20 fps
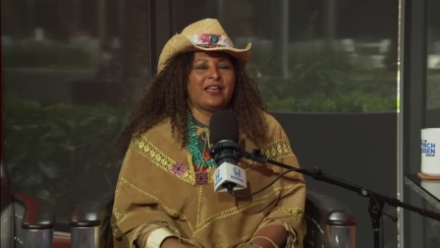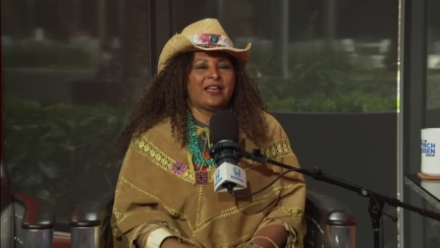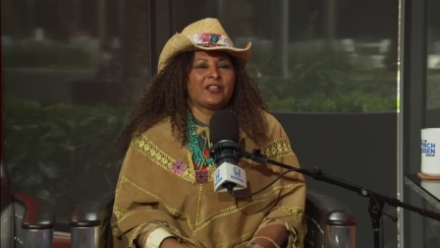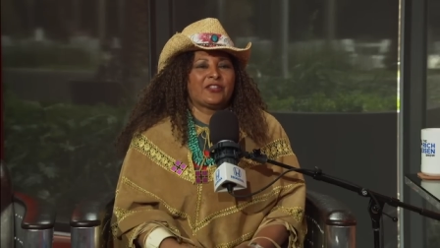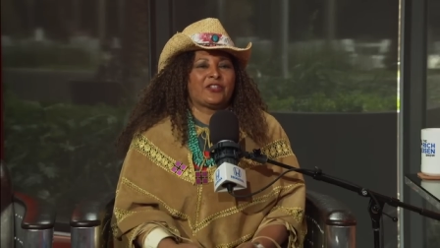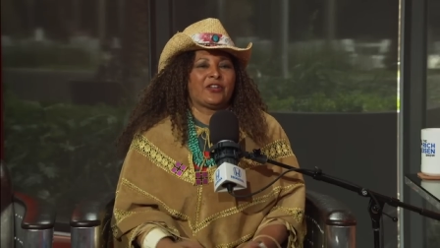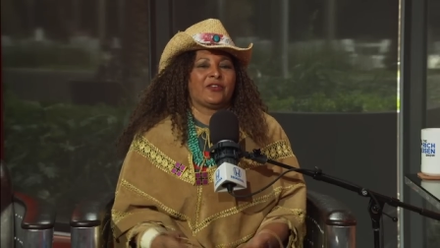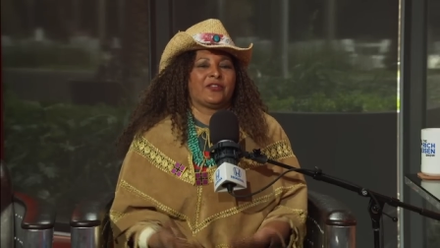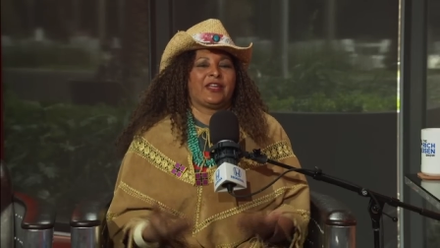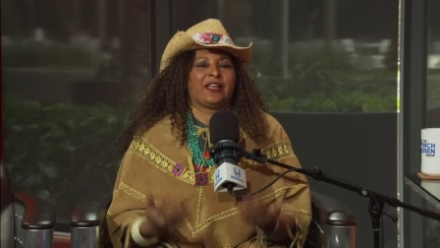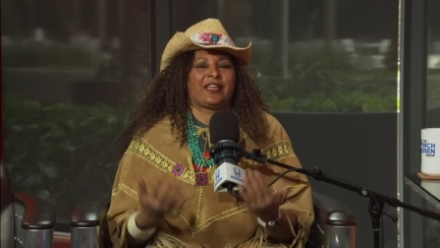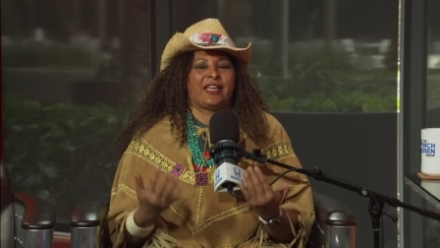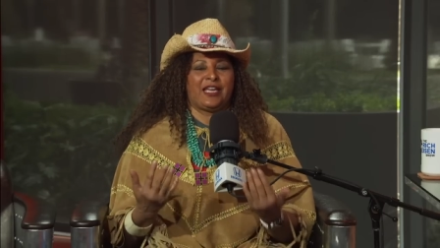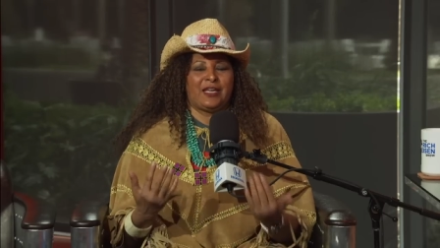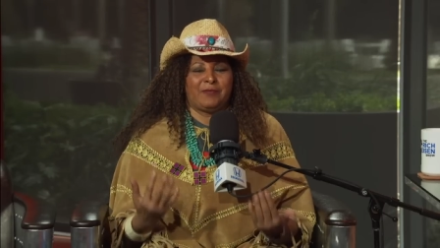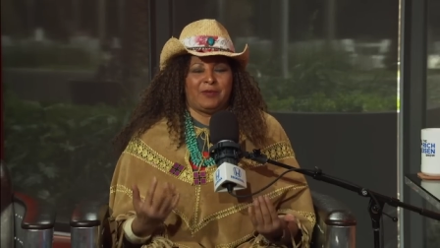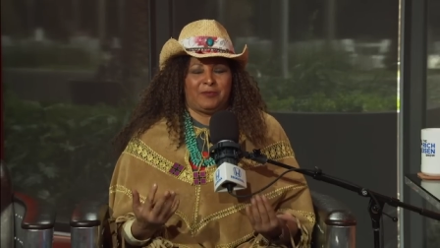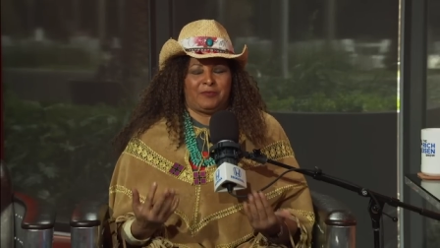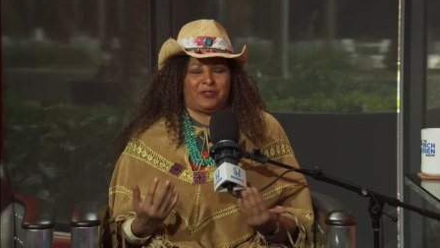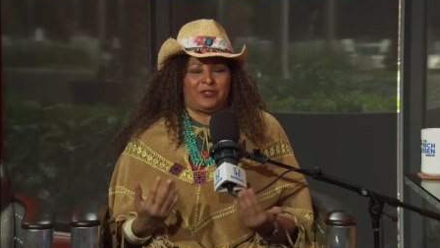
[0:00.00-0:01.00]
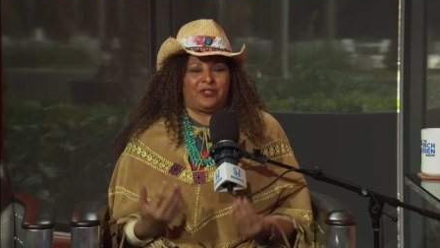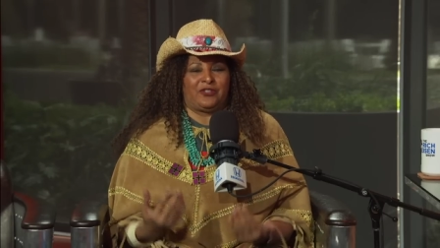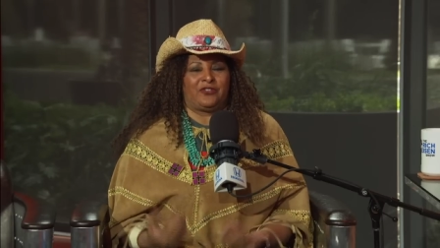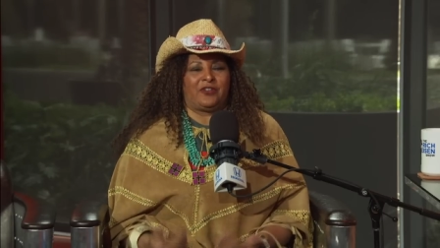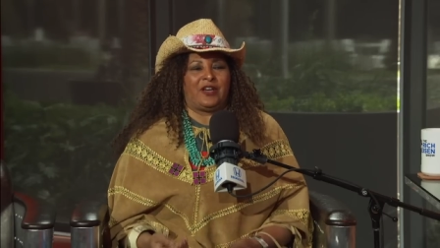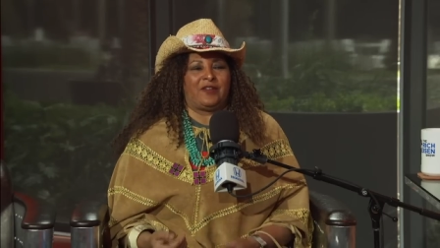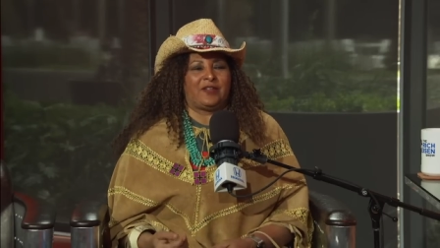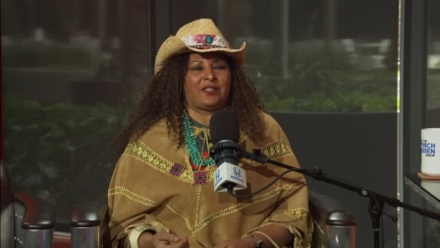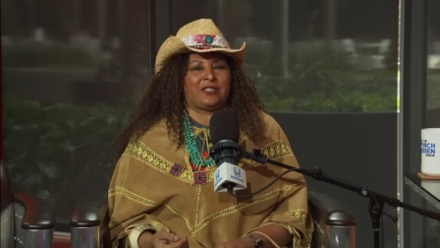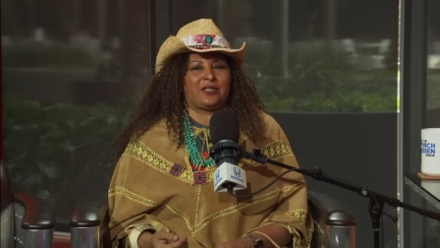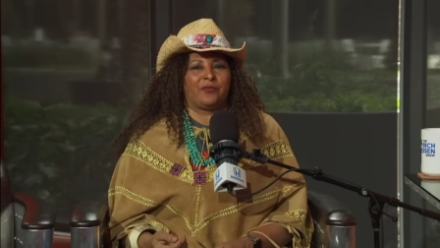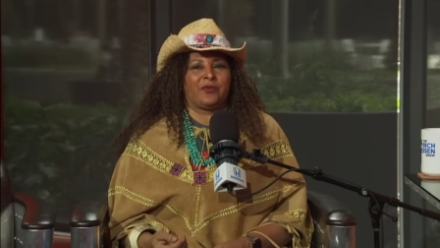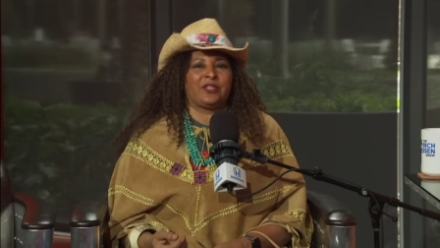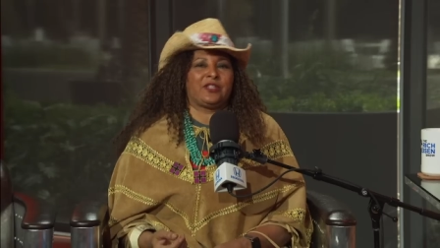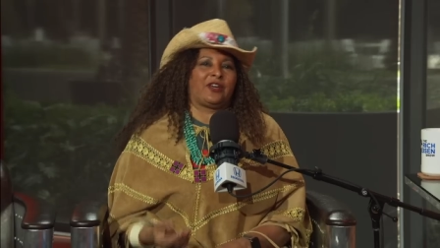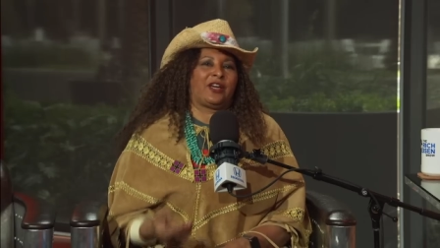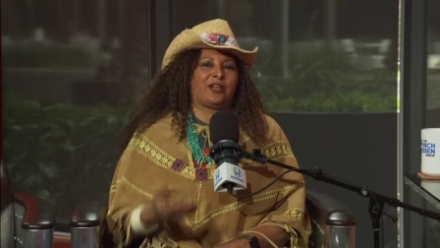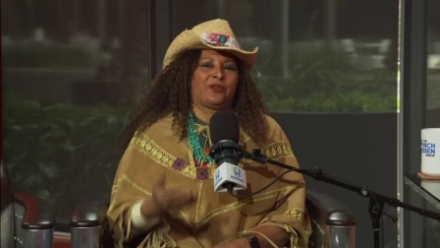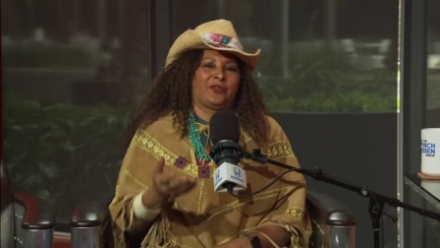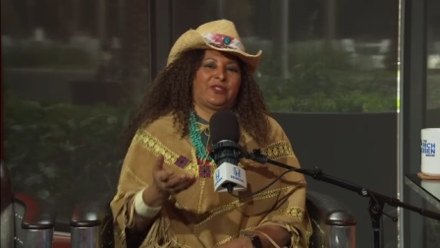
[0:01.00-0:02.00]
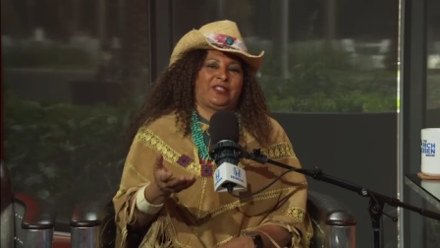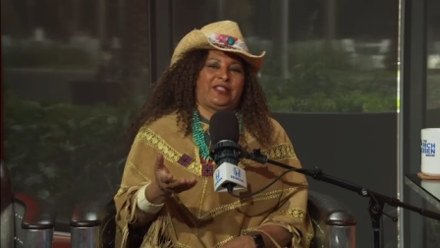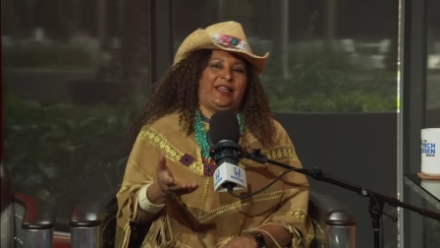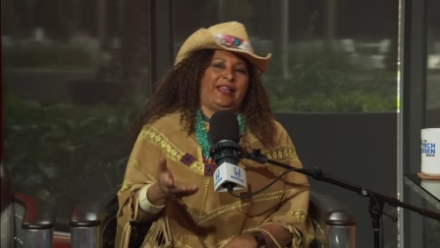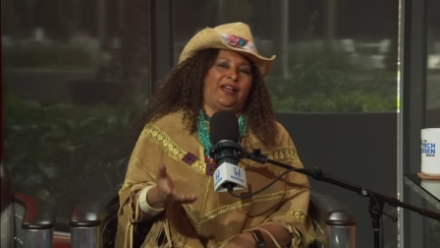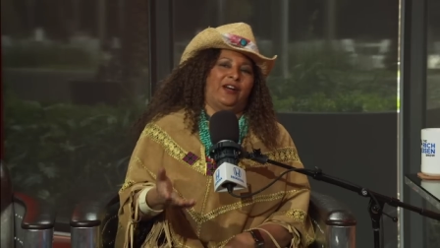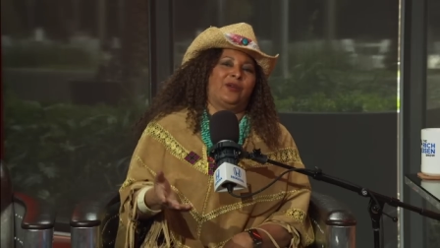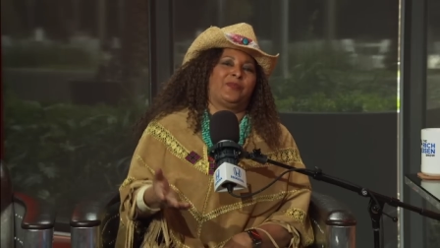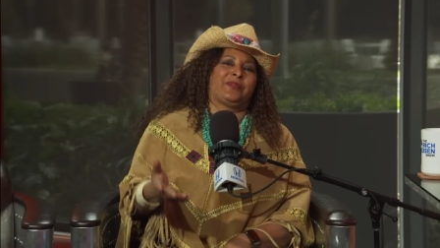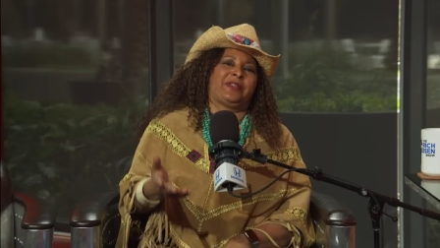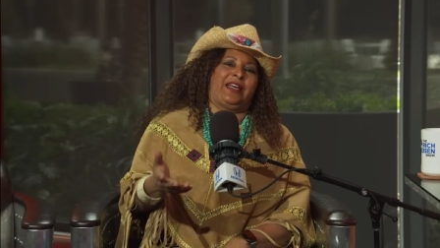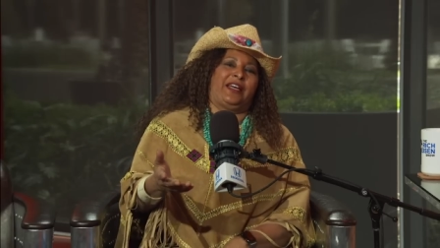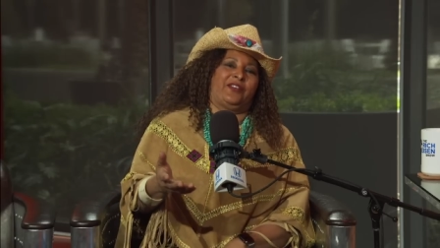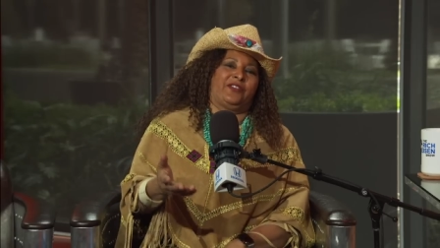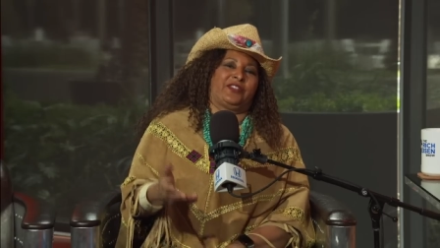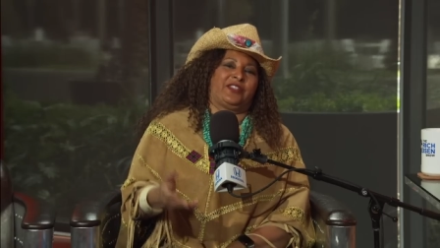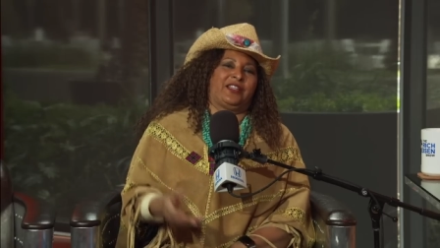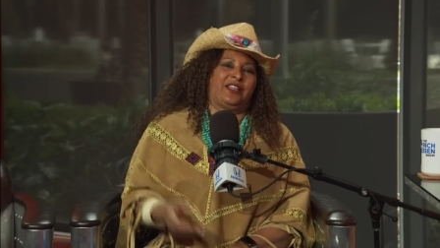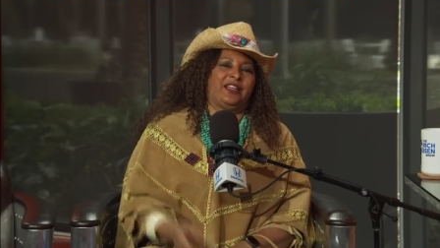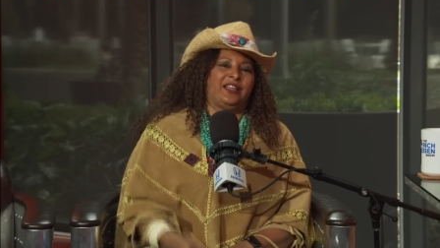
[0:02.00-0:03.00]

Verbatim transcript: So they came up to the drive and they said, We thought it was the help's house.